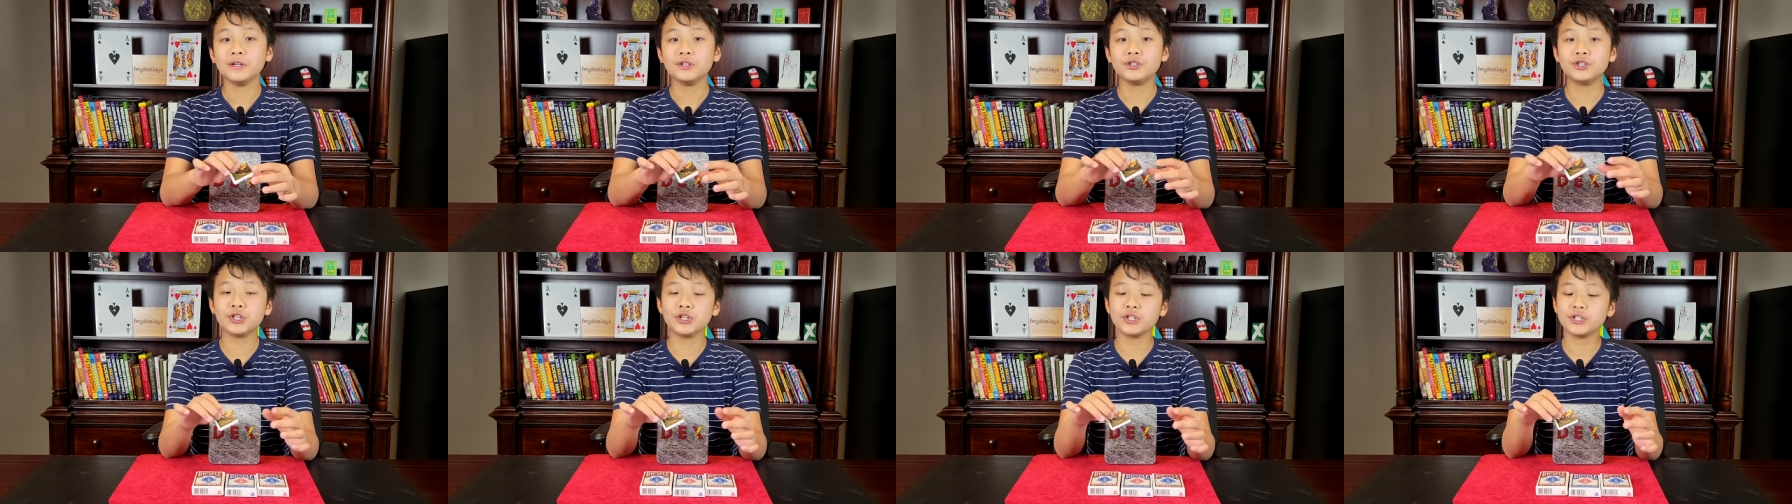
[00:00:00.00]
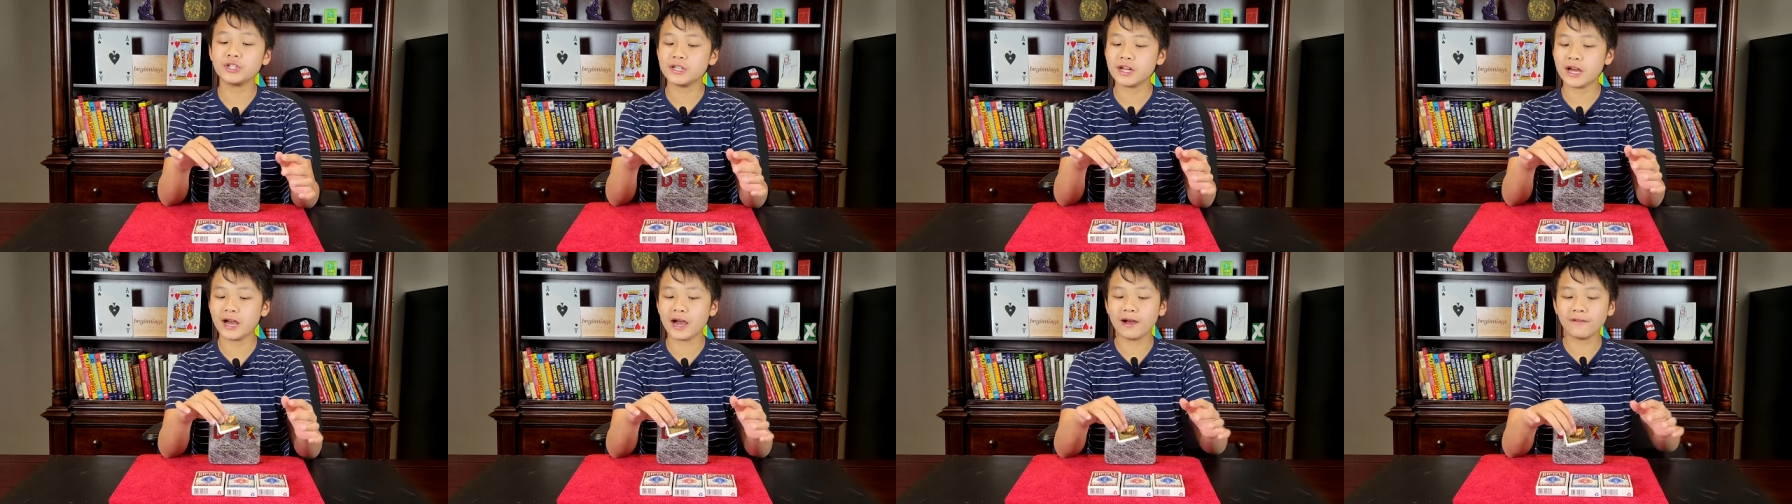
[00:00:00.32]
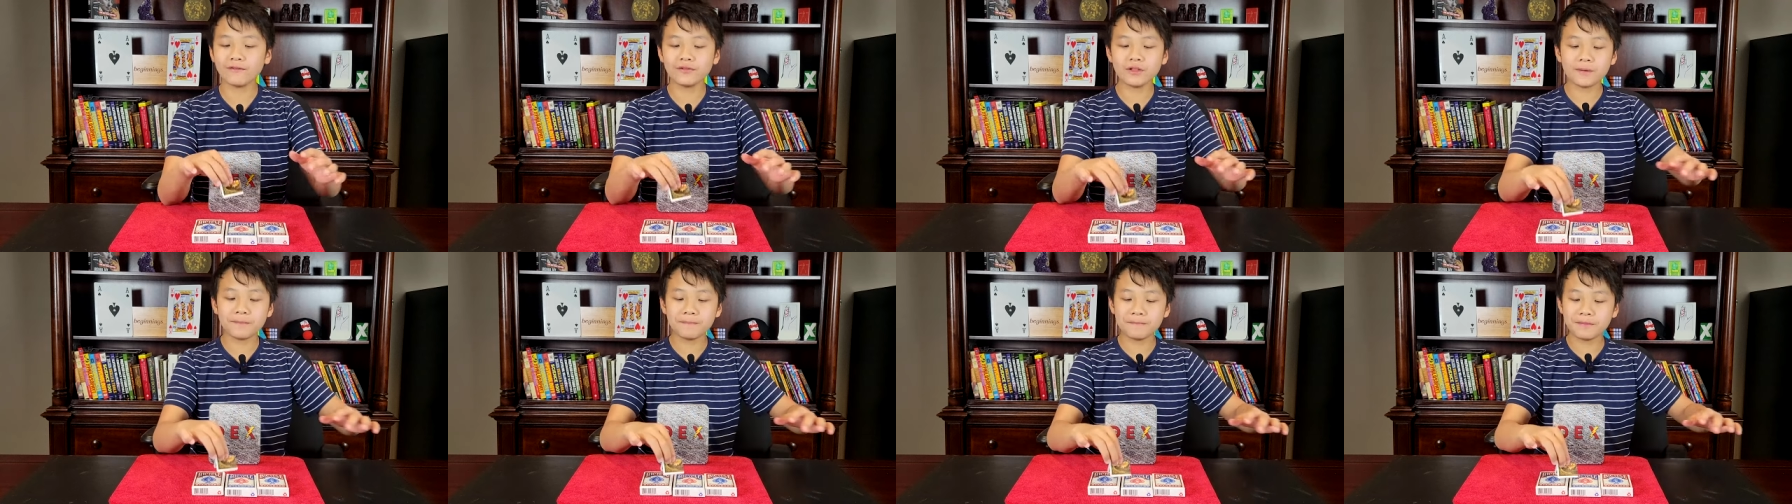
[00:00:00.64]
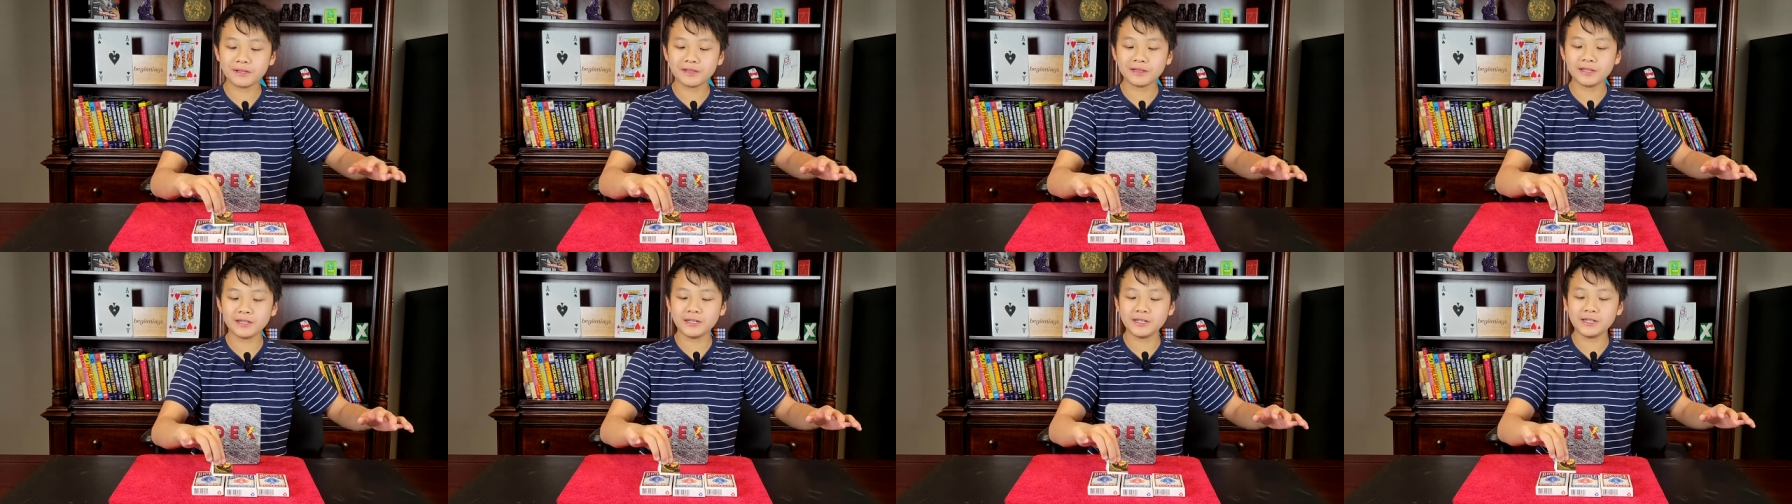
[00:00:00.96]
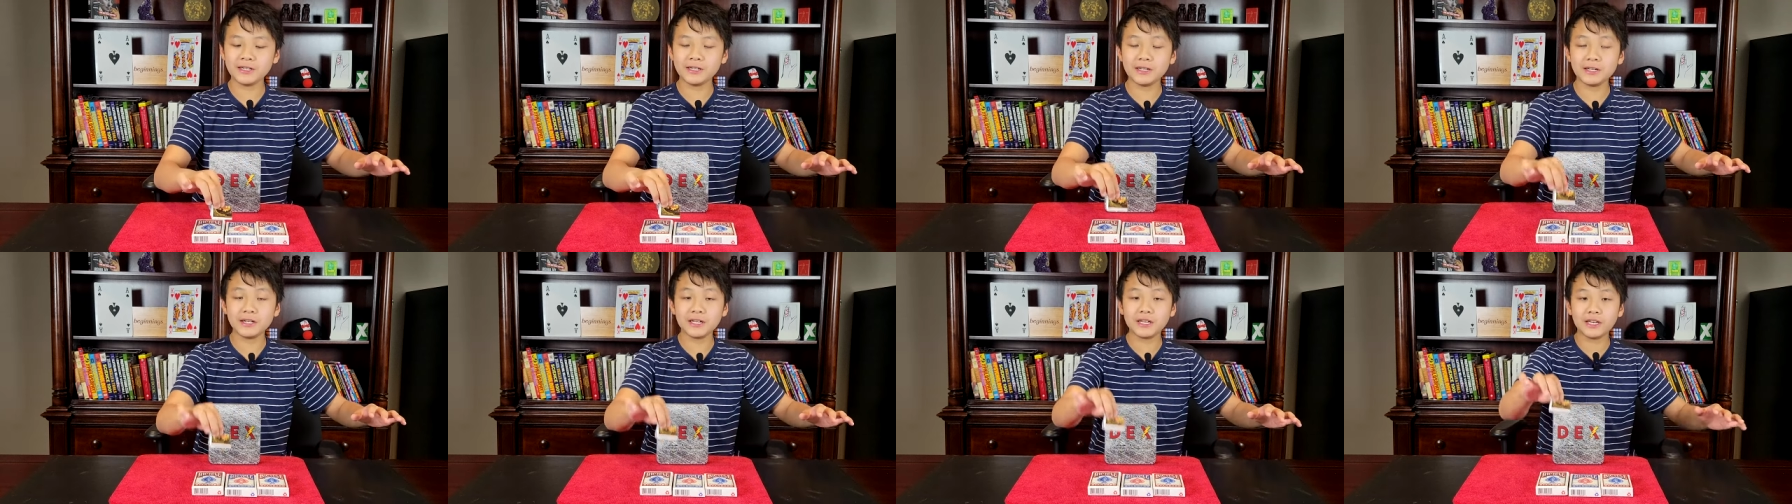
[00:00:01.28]
just to have the
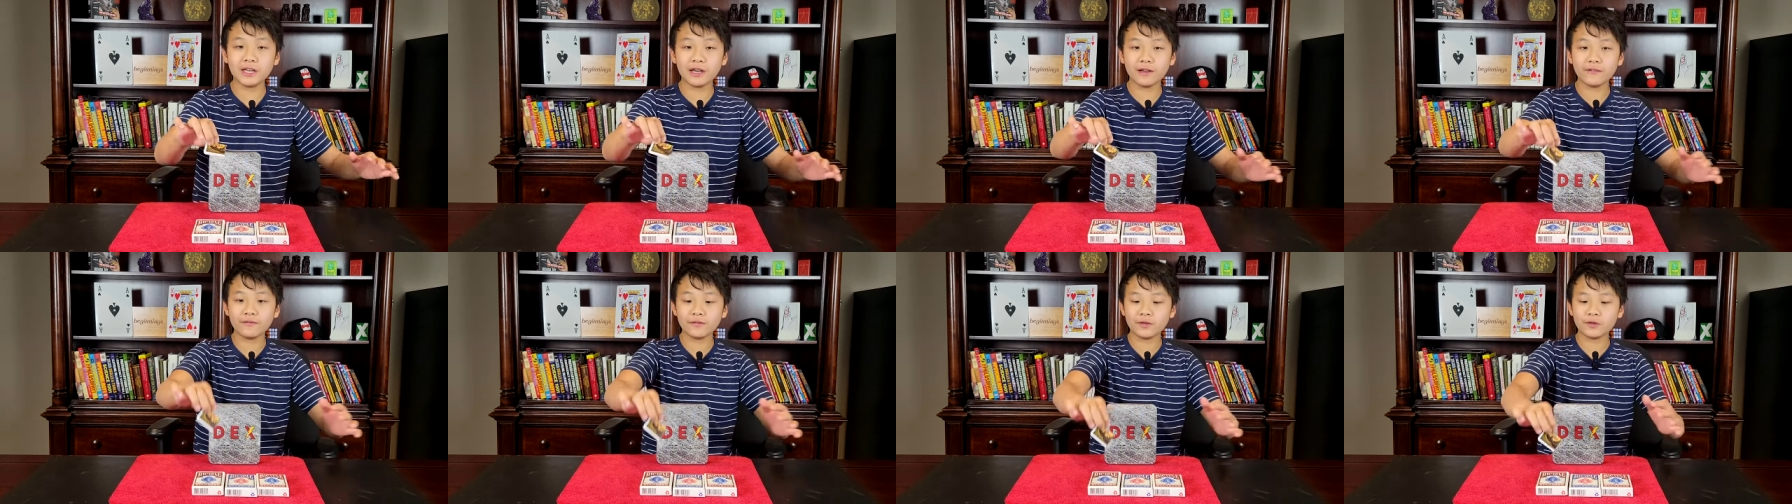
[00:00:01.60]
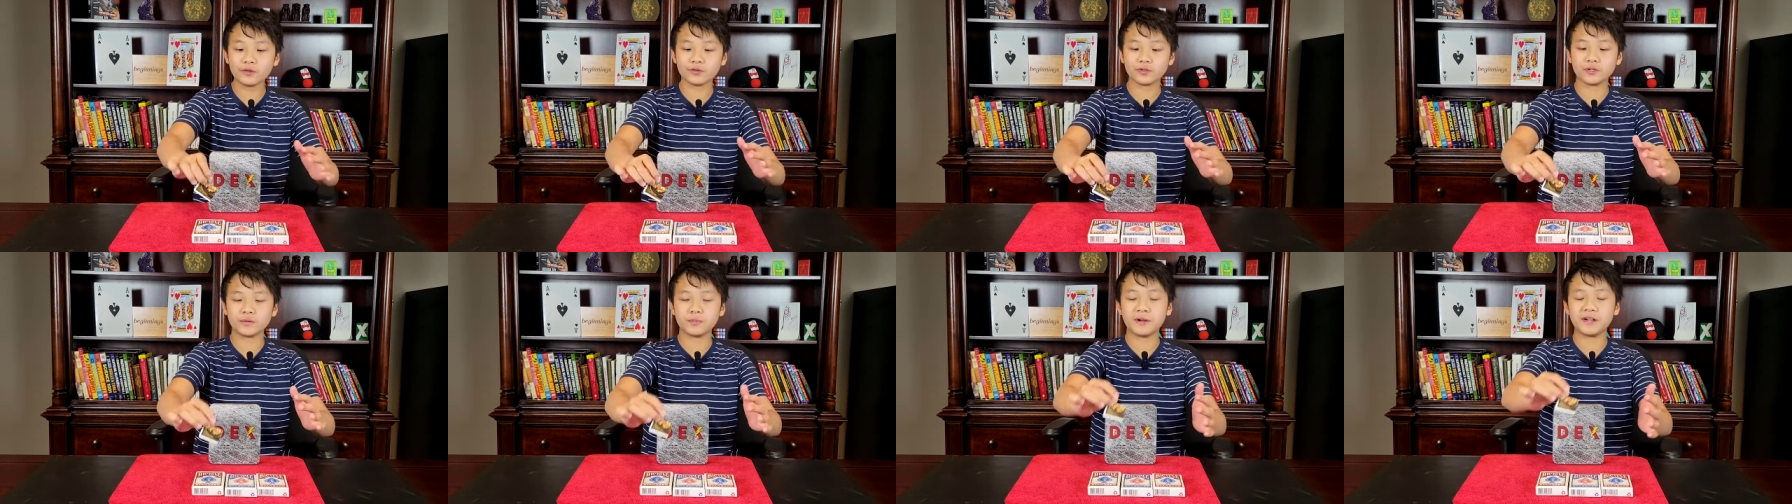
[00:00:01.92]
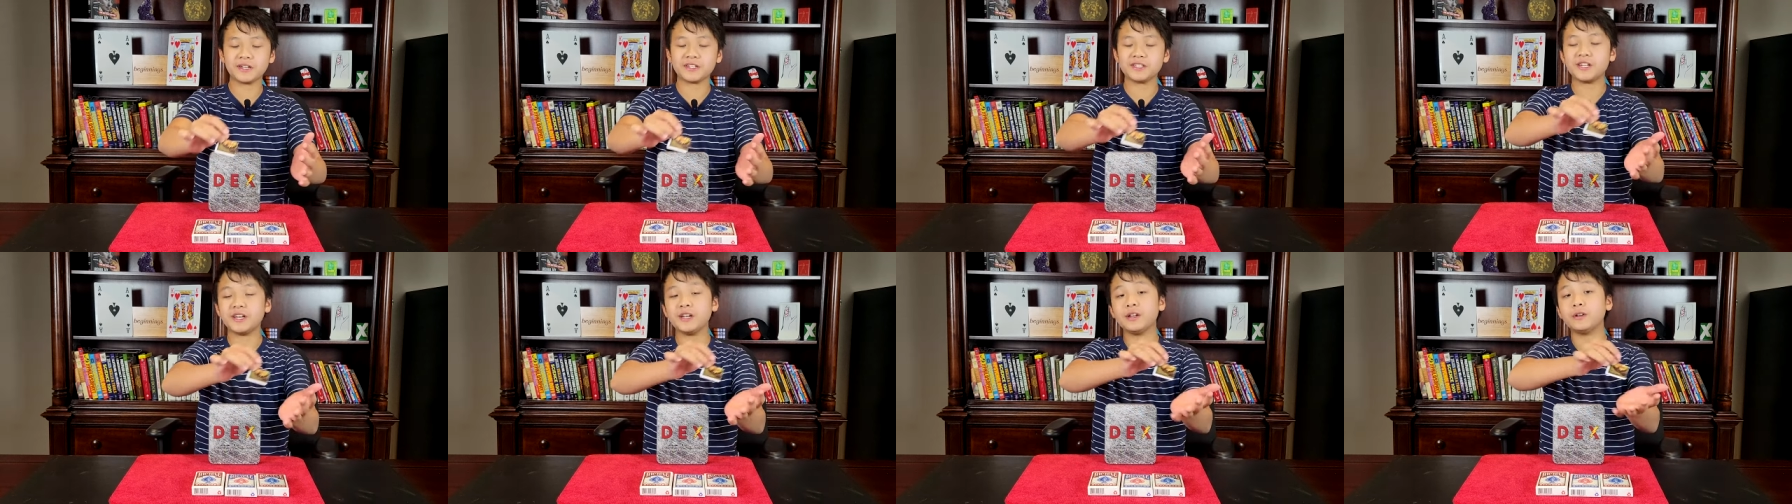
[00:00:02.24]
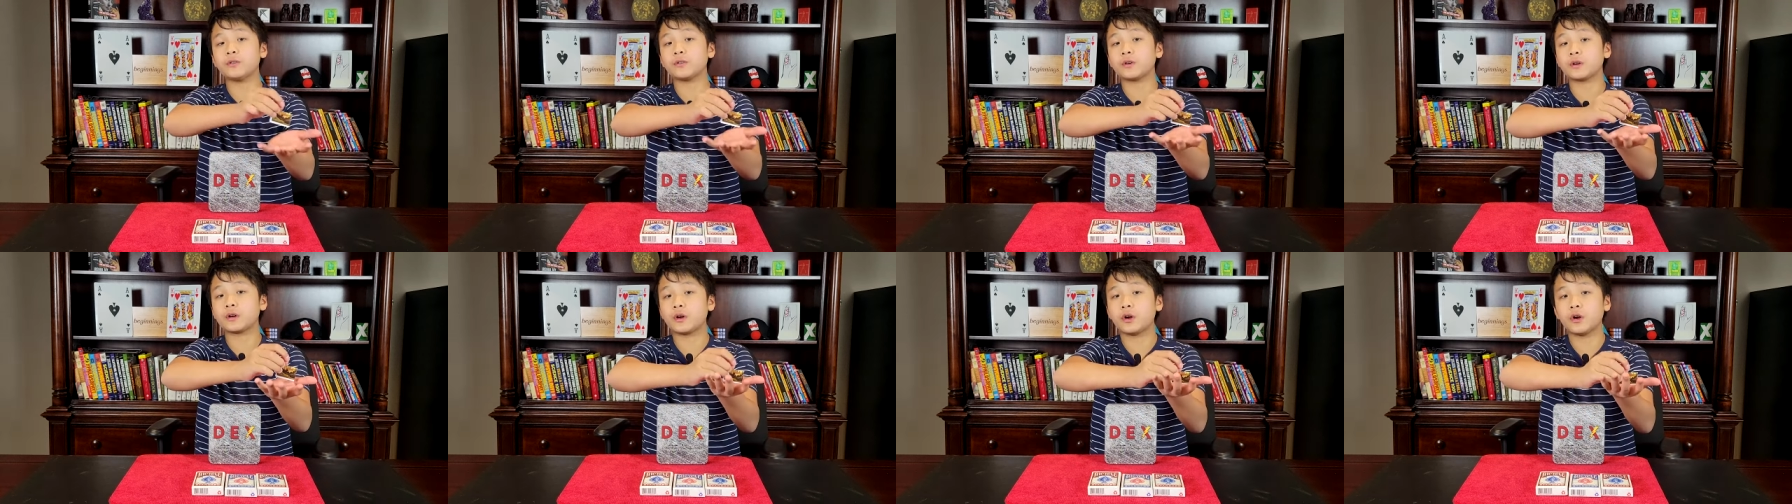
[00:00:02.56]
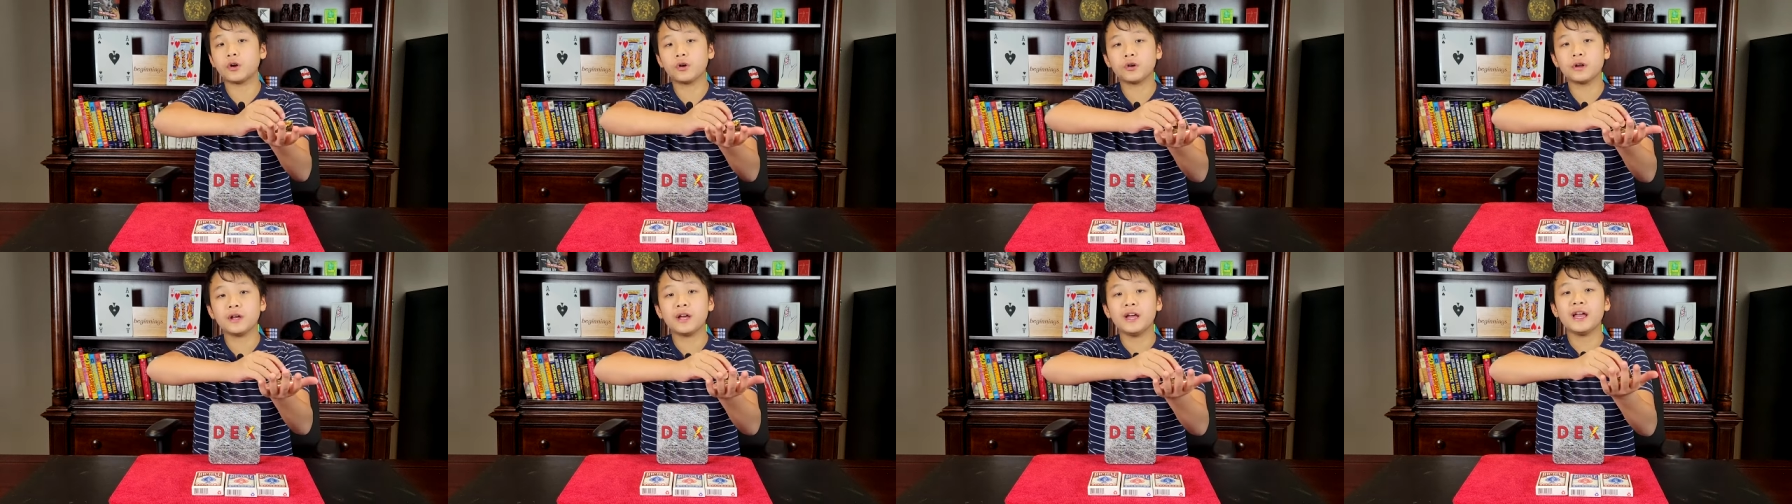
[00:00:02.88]
ability to give your spectator a
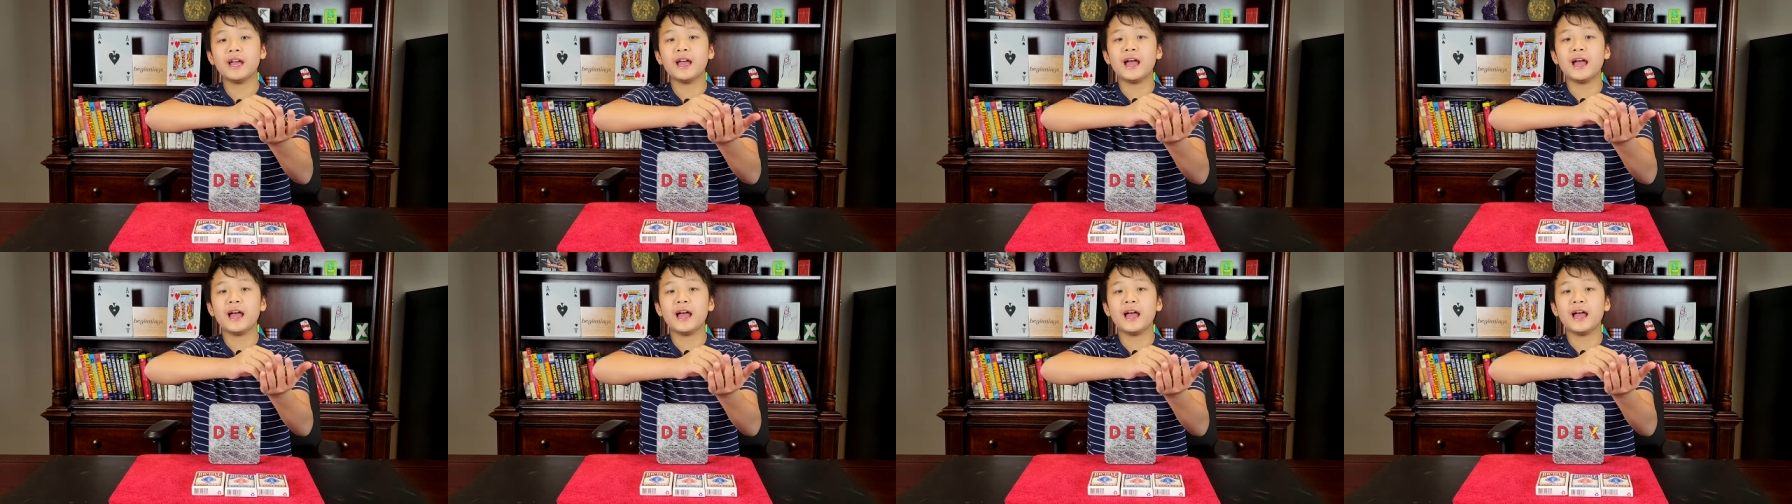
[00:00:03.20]
card